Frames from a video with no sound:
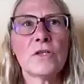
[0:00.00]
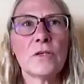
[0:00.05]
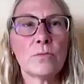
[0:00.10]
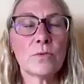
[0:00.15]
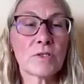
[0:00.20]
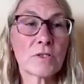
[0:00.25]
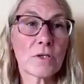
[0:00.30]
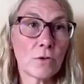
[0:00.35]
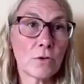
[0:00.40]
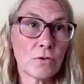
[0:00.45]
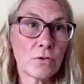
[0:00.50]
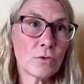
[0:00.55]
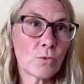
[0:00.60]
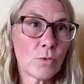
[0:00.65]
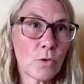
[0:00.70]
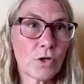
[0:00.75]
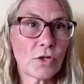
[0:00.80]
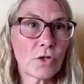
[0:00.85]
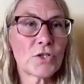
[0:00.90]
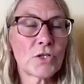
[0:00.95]
she was going to
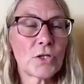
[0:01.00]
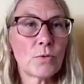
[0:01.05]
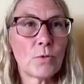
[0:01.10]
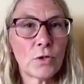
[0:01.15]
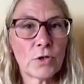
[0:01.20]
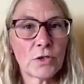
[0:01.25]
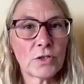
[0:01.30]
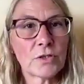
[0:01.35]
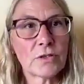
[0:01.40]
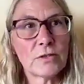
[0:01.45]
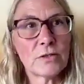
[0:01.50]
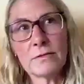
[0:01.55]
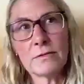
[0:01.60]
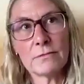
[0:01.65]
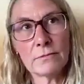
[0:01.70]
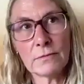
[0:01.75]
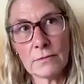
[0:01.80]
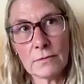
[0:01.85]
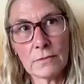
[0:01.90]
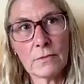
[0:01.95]
work. She worked
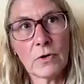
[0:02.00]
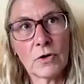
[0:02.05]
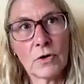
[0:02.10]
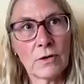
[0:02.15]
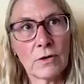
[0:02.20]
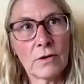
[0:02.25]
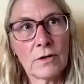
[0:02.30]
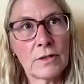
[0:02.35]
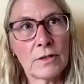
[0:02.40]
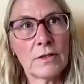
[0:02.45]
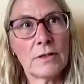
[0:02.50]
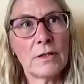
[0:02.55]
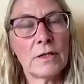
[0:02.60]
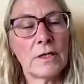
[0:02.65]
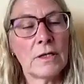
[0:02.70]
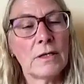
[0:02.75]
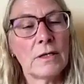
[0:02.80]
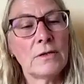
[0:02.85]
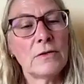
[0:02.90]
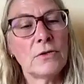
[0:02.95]
on
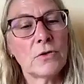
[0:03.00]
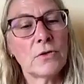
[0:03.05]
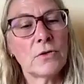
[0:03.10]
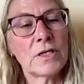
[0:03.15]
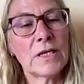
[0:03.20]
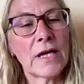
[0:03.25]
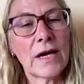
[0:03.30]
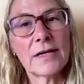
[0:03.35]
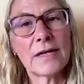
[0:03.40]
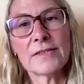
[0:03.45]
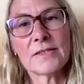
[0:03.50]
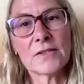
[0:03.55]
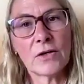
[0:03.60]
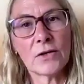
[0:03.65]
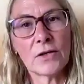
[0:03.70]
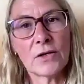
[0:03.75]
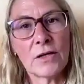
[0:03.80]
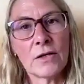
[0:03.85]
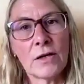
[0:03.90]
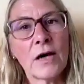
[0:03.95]
during nights
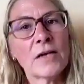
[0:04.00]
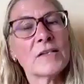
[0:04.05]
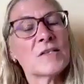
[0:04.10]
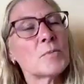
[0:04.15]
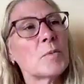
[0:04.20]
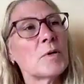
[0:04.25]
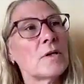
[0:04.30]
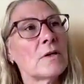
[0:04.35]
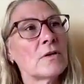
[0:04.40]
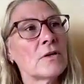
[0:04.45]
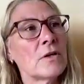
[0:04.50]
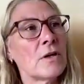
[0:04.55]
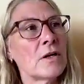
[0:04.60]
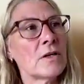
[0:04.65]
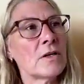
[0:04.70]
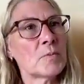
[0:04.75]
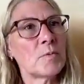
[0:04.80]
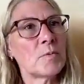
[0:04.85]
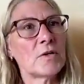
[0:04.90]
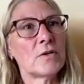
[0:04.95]
on a
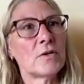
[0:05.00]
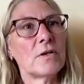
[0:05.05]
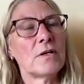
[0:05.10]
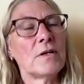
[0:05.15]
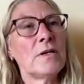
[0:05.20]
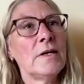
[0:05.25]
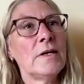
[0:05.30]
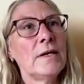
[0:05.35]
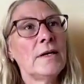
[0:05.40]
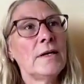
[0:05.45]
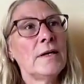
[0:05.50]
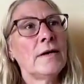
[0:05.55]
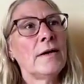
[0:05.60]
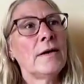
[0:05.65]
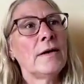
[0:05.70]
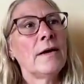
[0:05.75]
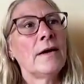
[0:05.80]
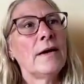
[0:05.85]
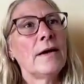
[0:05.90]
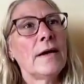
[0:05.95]
hospital,
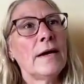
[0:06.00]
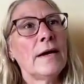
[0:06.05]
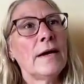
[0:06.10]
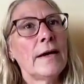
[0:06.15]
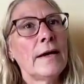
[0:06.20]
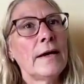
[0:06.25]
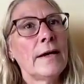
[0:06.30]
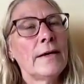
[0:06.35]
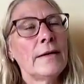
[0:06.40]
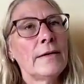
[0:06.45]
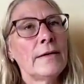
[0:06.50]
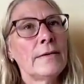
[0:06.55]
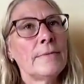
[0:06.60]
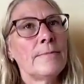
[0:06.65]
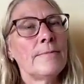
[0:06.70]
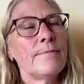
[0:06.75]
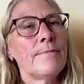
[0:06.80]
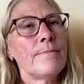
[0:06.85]
and